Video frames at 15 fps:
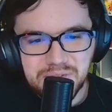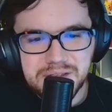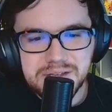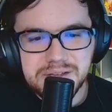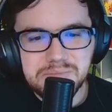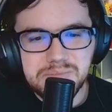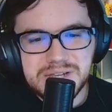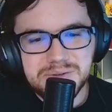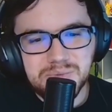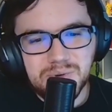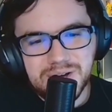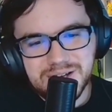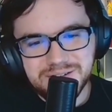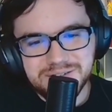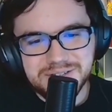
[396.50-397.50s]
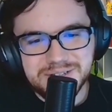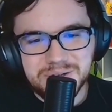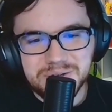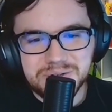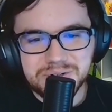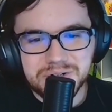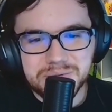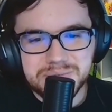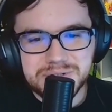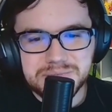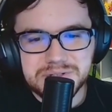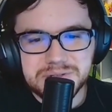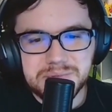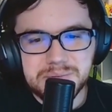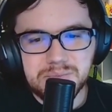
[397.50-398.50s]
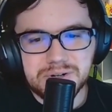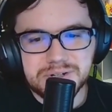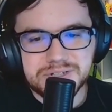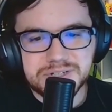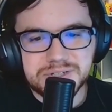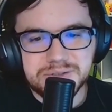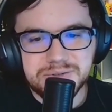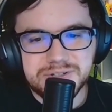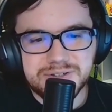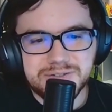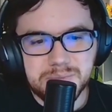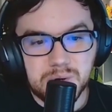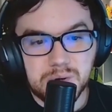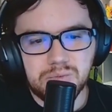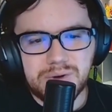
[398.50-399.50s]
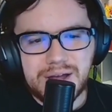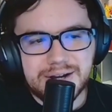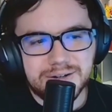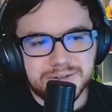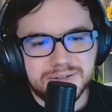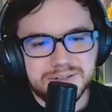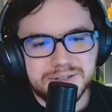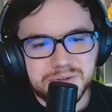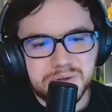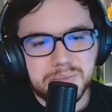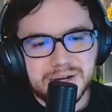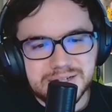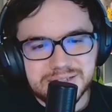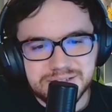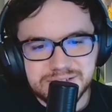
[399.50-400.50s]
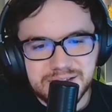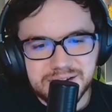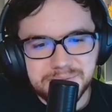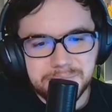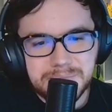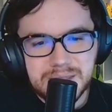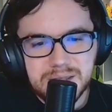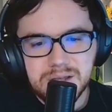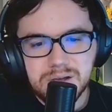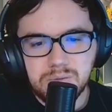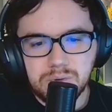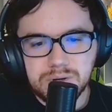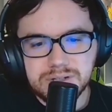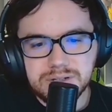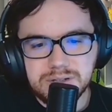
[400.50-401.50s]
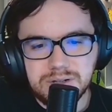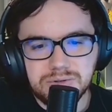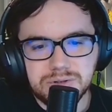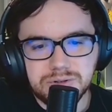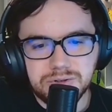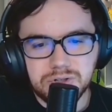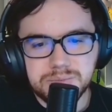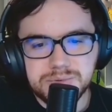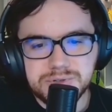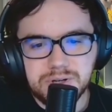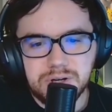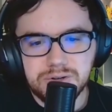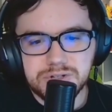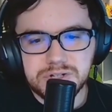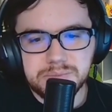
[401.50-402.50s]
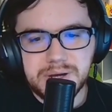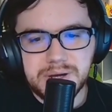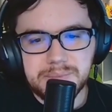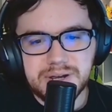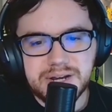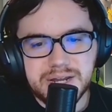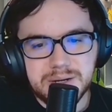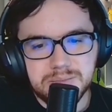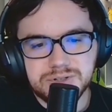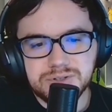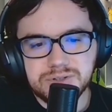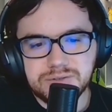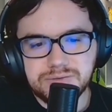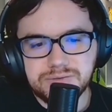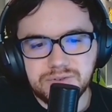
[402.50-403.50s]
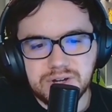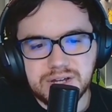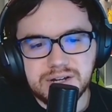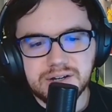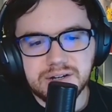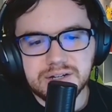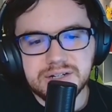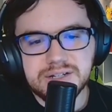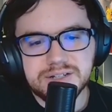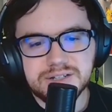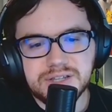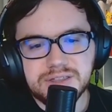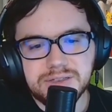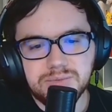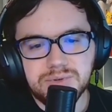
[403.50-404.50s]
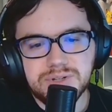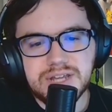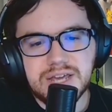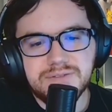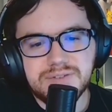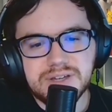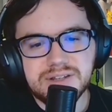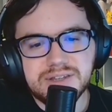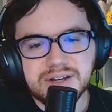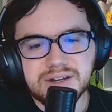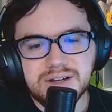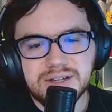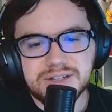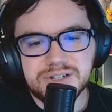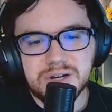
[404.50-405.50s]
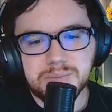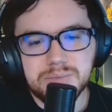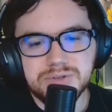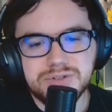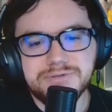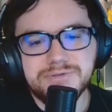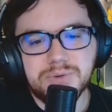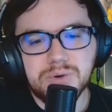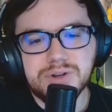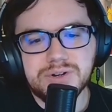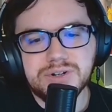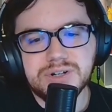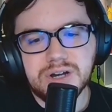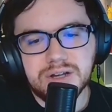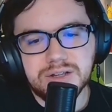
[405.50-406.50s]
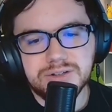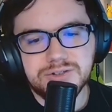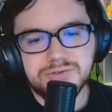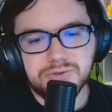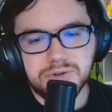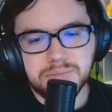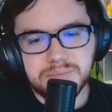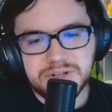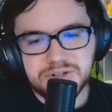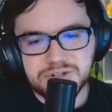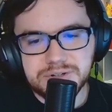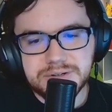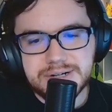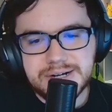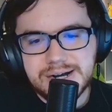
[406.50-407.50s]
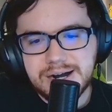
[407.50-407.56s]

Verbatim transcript: Meanwhile, the local group seems to be more exclusive and more radical in their mindset. One of the local groups, hosted by my neighbor's good friend, conducts a 3-day event that costs upwards of $400 for admission.